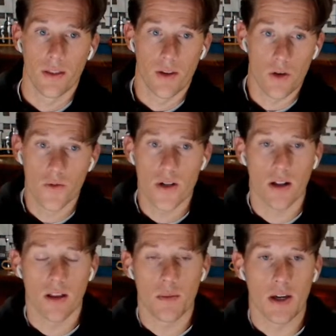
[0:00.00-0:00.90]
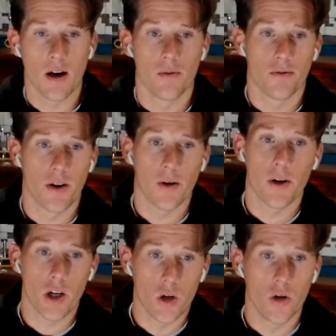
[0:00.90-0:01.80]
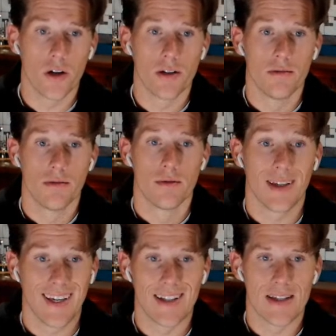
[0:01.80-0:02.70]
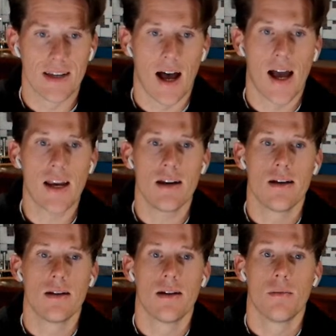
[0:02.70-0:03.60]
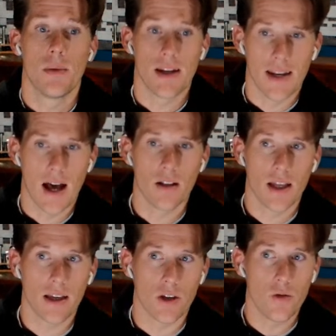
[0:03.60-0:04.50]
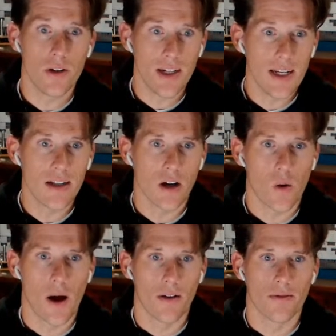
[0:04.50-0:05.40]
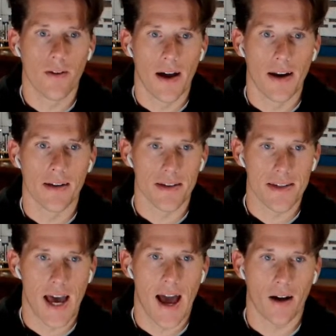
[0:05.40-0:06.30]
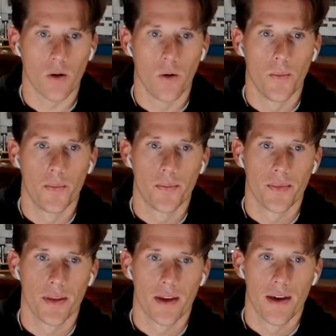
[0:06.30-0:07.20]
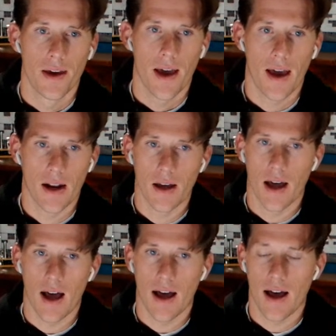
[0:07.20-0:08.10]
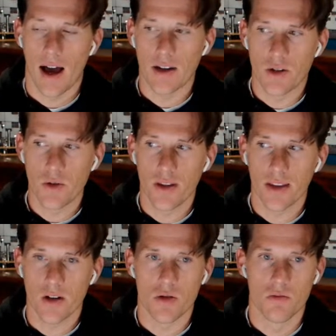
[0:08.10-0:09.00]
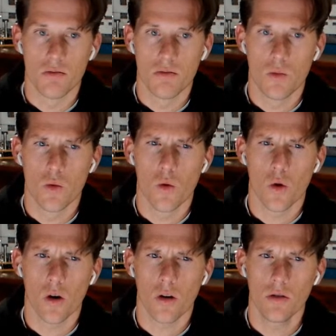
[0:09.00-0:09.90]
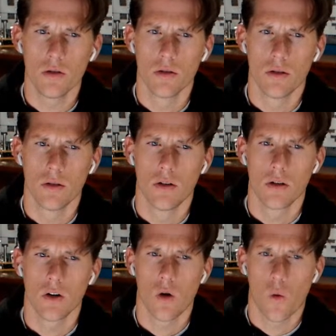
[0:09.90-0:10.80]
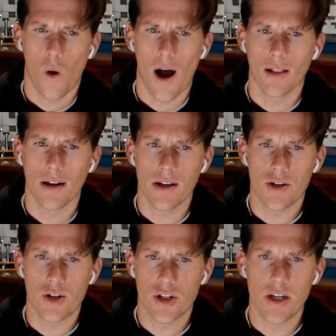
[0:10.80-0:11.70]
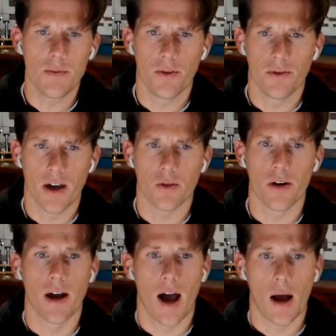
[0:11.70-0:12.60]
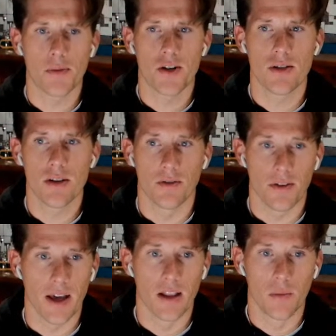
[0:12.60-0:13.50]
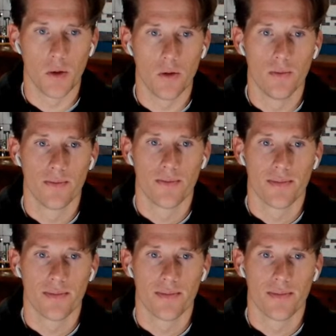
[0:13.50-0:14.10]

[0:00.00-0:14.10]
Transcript: you've suddenly become very good inside, but now like you need to go out and find another tackle. And I do think there's more quality, cheap veteran options available